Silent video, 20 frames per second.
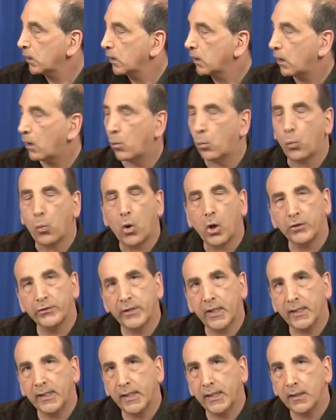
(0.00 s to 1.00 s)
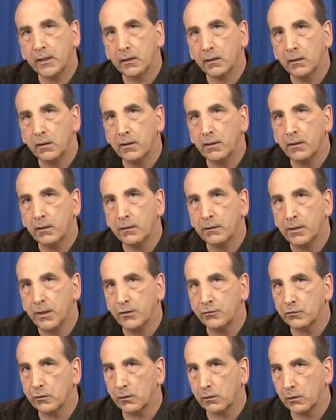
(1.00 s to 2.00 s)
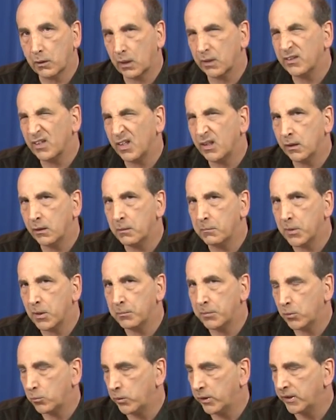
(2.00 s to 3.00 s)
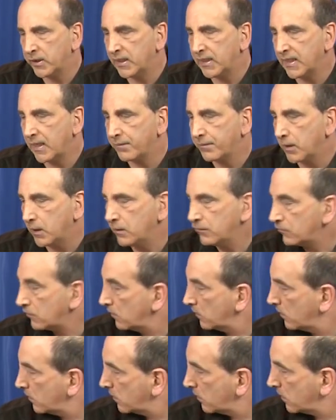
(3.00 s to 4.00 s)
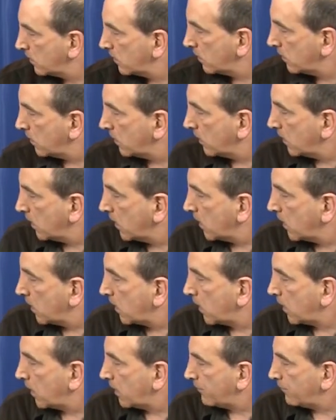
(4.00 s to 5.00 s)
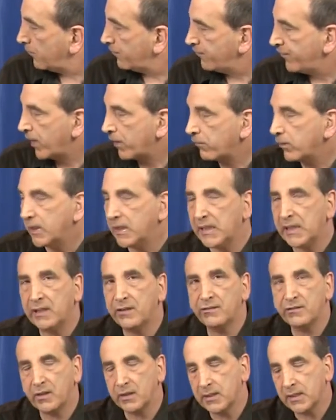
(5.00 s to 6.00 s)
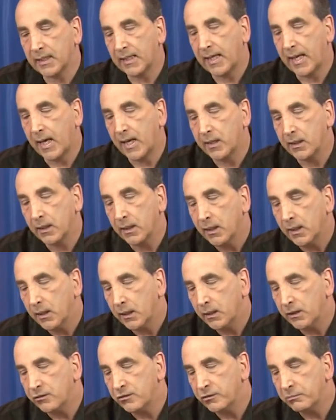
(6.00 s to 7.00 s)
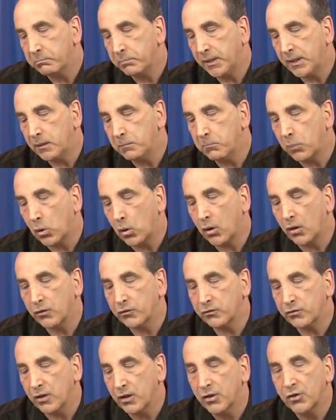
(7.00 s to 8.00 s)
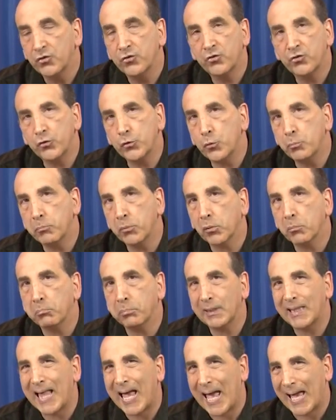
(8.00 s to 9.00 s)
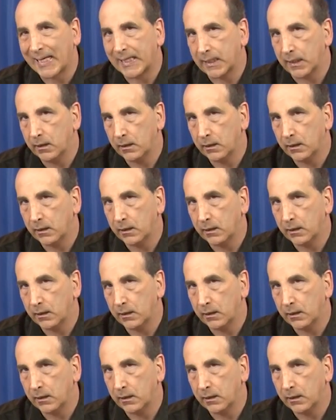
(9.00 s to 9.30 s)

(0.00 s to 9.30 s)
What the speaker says: a walnut ink. These are, I'll tell you in a moment where you can get these. Very easy to get is Speedball's Super Black